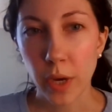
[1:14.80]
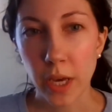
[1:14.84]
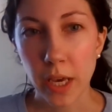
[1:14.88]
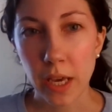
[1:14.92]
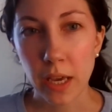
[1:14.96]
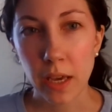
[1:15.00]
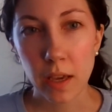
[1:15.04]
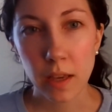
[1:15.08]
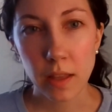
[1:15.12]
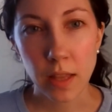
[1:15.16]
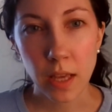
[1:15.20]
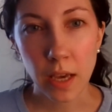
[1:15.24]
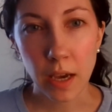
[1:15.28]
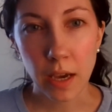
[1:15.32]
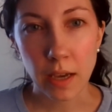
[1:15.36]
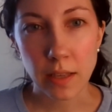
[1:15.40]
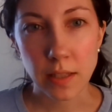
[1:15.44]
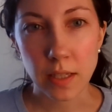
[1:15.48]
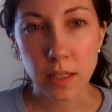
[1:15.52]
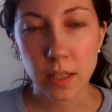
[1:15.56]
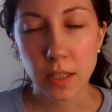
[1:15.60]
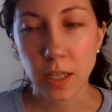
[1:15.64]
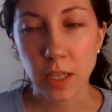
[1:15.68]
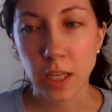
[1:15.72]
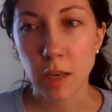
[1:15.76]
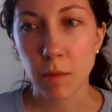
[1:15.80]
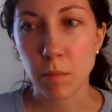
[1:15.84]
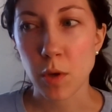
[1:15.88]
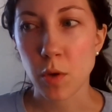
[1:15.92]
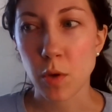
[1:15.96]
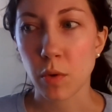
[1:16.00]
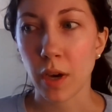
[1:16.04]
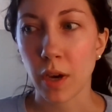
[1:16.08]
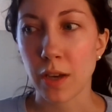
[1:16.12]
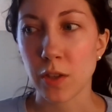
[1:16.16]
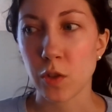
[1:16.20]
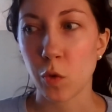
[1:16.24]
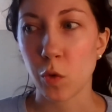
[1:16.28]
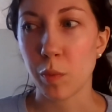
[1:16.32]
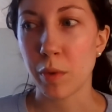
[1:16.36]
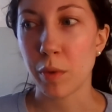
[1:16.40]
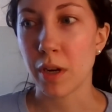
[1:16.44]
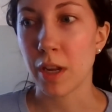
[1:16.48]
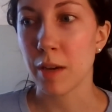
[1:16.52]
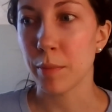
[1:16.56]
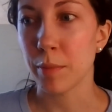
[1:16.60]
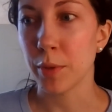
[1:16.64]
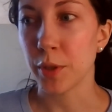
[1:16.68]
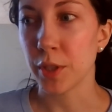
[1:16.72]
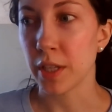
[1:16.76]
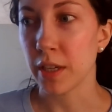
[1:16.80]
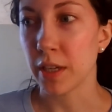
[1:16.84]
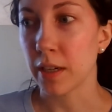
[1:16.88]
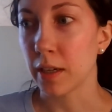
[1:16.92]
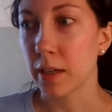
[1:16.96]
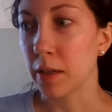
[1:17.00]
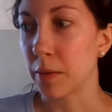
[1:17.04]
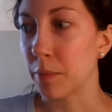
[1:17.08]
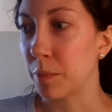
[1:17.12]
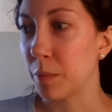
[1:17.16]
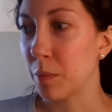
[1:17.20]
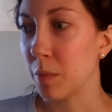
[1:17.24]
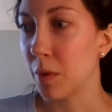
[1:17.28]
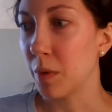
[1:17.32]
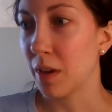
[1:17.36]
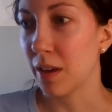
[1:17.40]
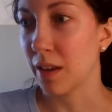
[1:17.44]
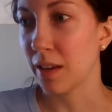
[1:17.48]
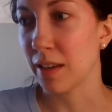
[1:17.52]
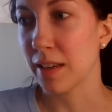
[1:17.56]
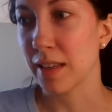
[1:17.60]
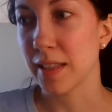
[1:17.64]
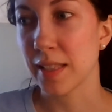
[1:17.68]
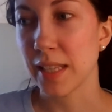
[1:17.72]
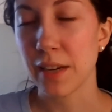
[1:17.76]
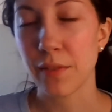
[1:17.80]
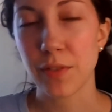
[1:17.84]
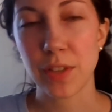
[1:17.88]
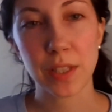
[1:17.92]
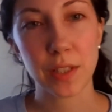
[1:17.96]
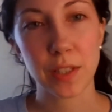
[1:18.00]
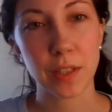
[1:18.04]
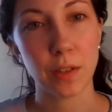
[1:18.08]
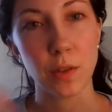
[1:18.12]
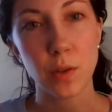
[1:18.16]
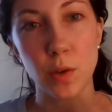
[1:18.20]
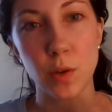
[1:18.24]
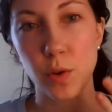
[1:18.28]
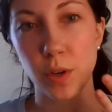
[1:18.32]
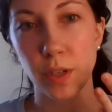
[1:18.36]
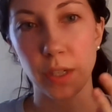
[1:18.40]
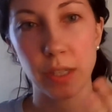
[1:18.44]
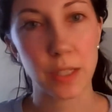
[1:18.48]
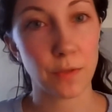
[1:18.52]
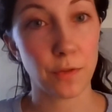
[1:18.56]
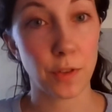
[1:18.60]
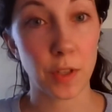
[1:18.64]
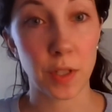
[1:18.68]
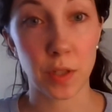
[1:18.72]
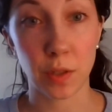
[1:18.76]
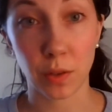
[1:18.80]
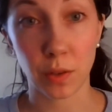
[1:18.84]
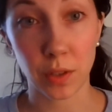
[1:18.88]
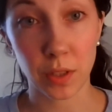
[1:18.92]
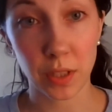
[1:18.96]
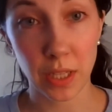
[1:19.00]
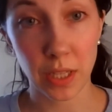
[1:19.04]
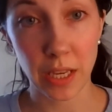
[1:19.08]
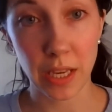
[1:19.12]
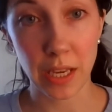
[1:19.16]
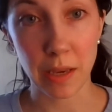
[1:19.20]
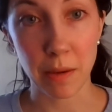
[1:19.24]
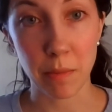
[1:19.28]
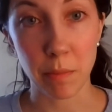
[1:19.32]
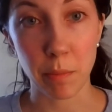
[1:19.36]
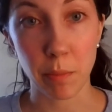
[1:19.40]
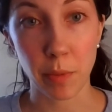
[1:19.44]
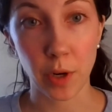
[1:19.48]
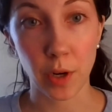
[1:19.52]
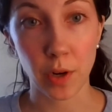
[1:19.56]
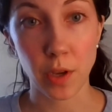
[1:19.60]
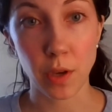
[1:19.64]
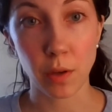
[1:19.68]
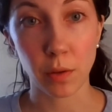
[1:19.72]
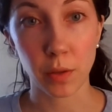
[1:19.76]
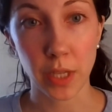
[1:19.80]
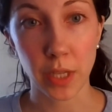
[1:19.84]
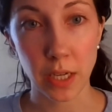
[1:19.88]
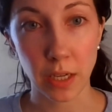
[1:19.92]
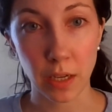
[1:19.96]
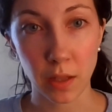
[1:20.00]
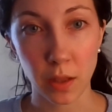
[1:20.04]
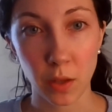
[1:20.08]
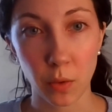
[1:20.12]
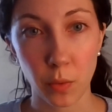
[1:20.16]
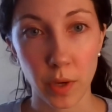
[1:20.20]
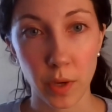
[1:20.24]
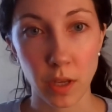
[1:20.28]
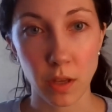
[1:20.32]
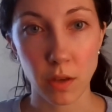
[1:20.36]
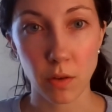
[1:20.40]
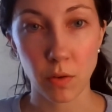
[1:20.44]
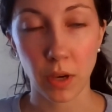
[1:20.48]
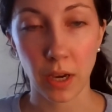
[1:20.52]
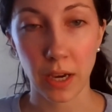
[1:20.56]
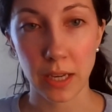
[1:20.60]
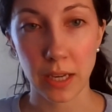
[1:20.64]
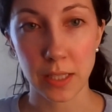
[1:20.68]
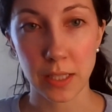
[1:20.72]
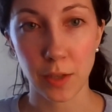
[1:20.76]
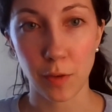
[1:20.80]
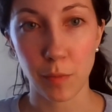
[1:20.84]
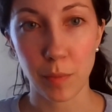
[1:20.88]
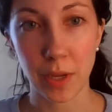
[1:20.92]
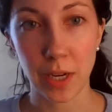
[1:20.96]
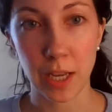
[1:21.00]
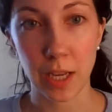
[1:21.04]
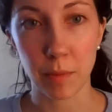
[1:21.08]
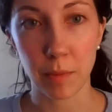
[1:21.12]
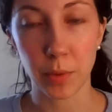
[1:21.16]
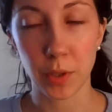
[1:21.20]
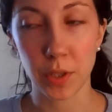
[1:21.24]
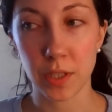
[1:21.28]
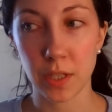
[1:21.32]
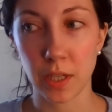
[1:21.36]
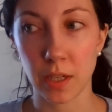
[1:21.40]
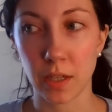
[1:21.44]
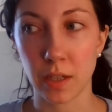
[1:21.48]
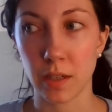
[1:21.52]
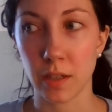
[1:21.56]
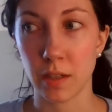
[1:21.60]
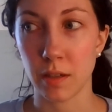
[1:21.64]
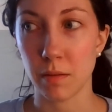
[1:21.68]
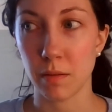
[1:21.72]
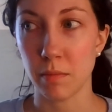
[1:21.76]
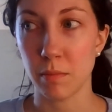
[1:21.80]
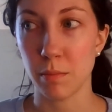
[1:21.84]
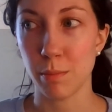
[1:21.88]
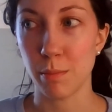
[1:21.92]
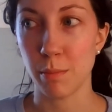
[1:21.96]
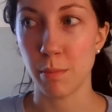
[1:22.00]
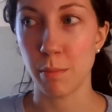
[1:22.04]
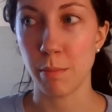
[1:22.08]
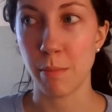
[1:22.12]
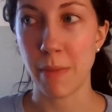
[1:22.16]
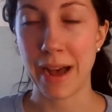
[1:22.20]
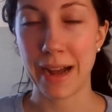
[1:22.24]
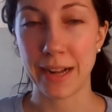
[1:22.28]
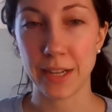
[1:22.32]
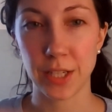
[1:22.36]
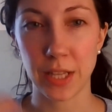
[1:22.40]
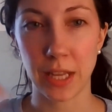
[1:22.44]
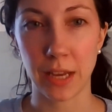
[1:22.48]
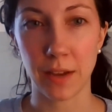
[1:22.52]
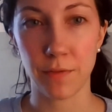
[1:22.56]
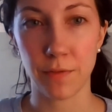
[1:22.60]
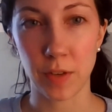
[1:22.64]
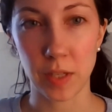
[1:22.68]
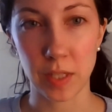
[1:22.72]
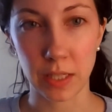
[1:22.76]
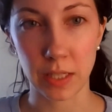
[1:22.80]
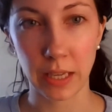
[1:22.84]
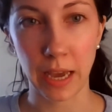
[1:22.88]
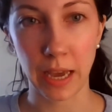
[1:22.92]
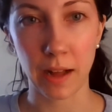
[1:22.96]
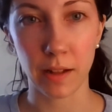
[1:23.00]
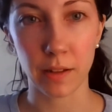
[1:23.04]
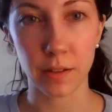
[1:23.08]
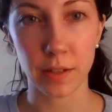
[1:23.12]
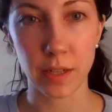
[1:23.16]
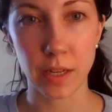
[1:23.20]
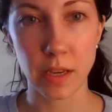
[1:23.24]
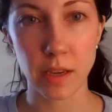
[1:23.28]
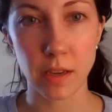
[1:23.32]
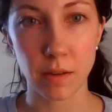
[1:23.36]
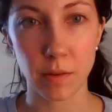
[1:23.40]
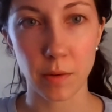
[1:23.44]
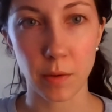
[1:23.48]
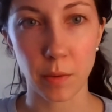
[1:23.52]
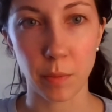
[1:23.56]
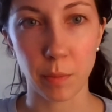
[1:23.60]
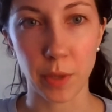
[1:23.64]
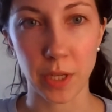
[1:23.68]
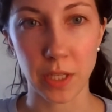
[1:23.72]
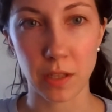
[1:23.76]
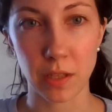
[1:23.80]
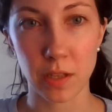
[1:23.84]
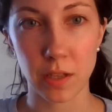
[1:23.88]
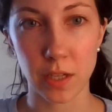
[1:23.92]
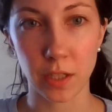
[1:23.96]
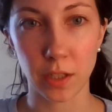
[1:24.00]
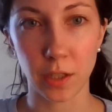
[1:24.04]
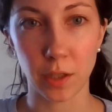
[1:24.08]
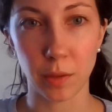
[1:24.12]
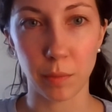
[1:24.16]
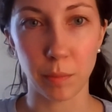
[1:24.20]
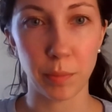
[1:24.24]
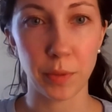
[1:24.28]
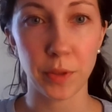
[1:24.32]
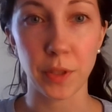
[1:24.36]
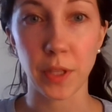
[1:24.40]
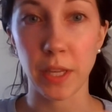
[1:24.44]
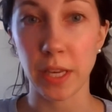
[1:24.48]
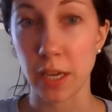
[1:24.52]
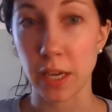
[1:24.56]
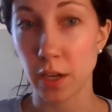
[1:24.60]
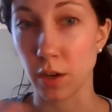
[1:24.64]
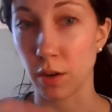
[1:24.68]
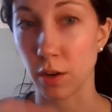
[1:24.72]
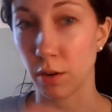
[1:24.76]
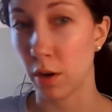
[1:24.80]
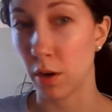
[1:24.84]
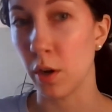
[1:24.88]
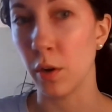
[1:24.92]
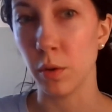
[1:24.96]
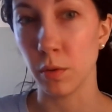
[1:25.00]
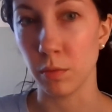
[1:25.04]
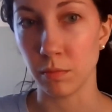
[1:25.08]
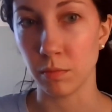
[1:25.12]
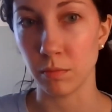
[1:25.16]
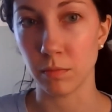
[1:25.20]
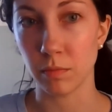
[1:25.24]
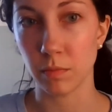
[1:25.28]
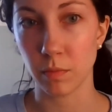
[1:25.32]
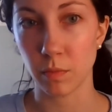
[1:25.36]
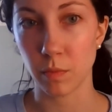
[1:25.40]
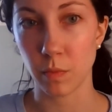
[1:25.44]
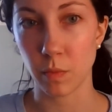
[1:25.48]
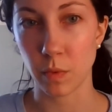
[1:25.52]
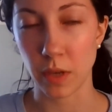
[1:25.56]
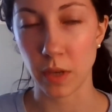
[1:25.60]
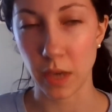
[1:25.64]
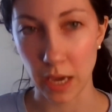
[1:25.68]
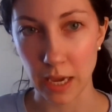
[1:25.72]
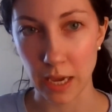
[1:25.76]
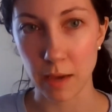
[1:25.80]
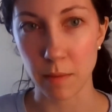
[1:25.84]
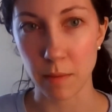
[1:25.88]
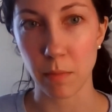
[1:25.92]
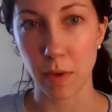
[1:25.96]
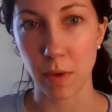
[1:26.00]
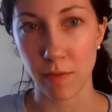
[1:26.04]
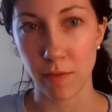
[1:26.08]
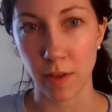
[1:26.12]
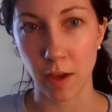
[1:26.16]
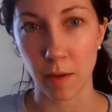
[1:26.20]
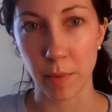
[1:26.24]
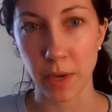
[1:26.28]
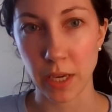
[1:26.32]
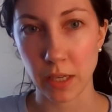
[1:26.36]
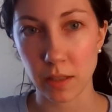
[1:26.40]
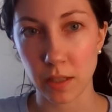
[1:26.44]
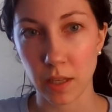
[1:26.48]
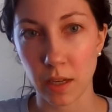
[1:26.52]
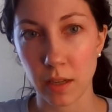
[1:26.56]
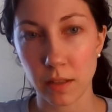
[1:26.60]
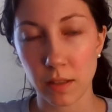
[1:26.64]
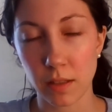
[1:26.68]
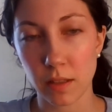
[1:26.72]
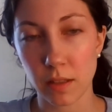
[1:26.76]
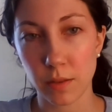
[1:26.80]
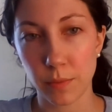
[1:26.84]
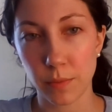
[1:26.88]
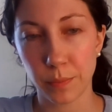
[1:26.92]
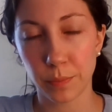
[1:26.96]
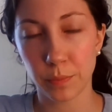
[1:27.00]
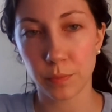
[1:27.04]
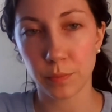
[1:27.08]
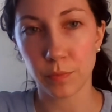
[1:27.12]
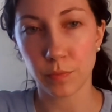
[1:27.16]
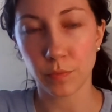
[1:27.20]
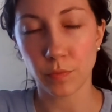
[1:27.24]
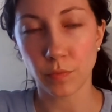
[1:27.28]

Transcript: the way that as a team you guys have been able to, because obviously New York is a physical team, but are you liking the way you guys have been able to match that physicality but still play your own game, if that makes sense?